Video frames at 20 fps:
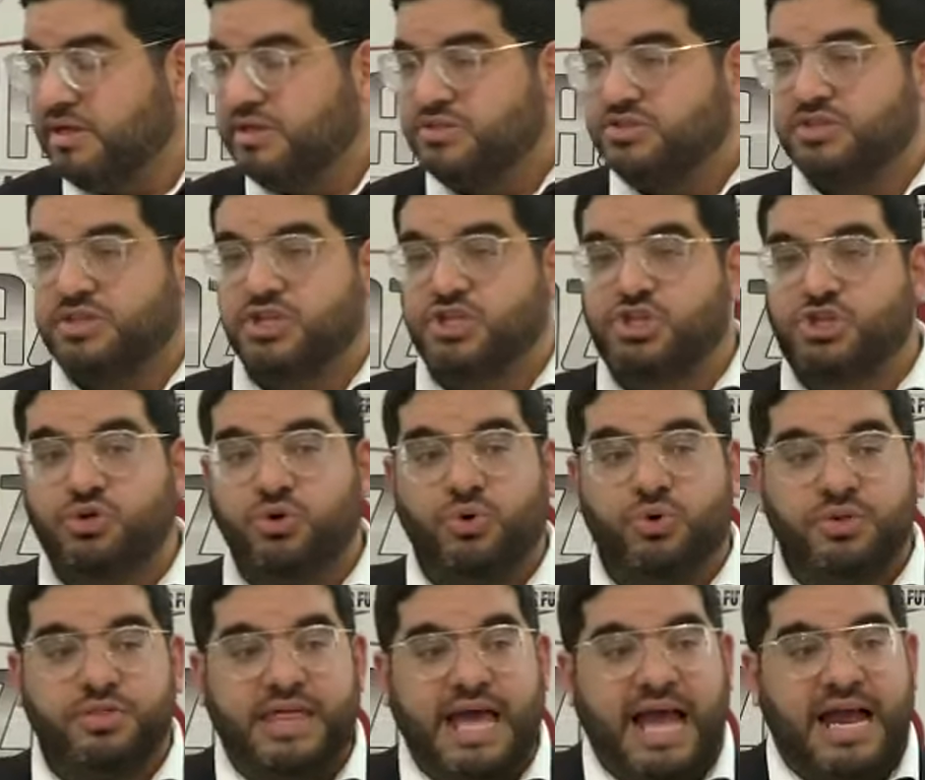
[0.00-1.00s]
So the
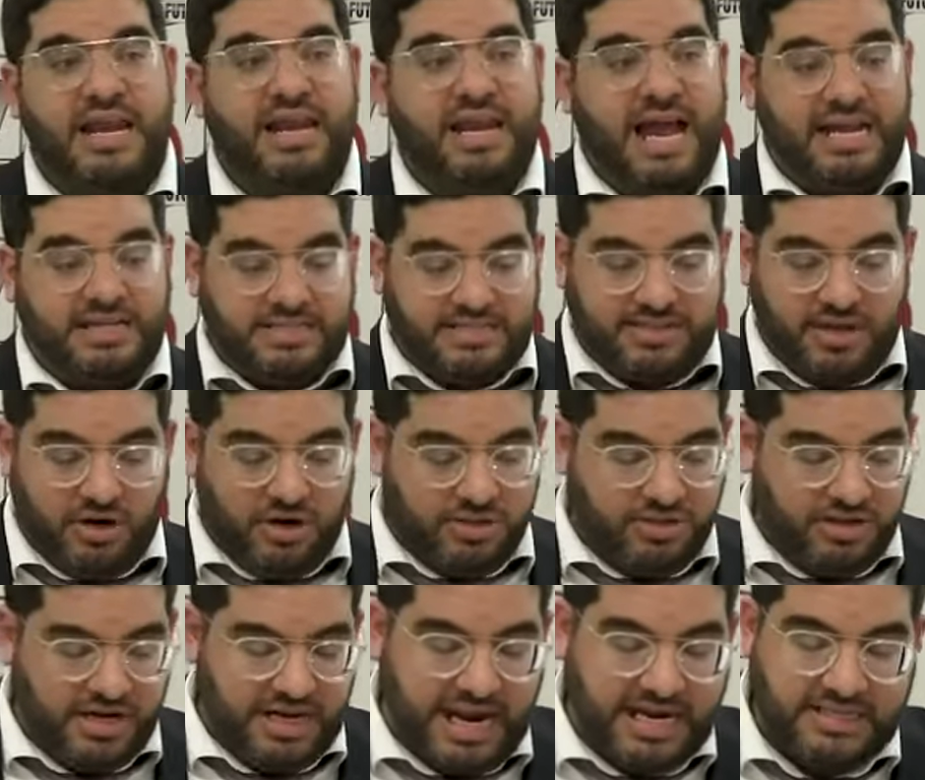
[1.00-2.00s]
shul that night started
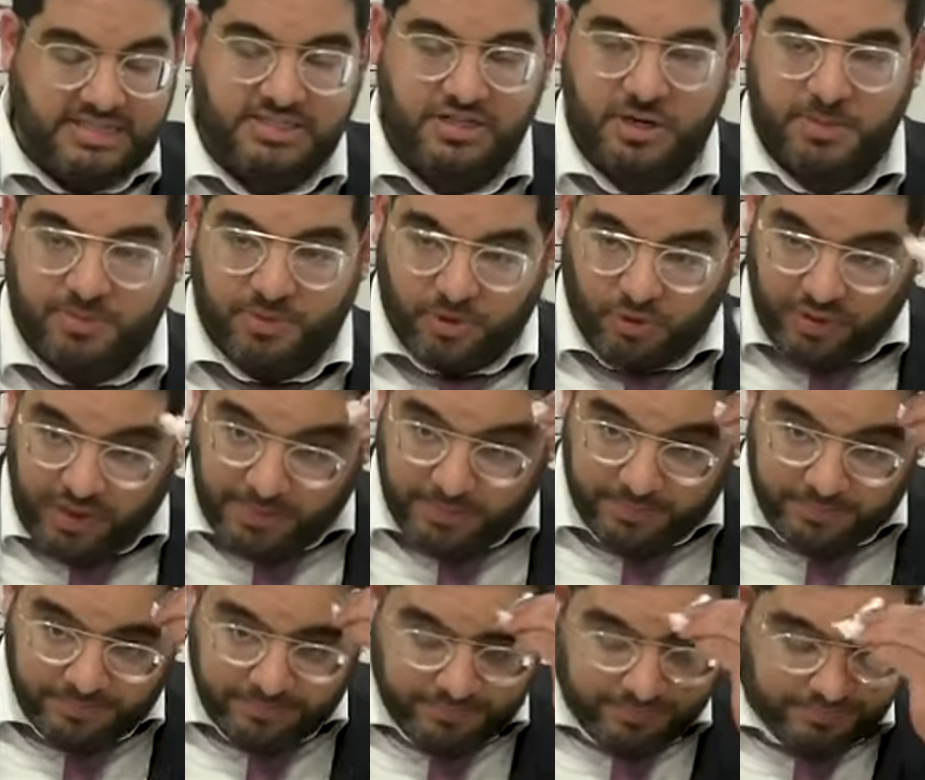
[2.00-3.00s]
the night sitter program.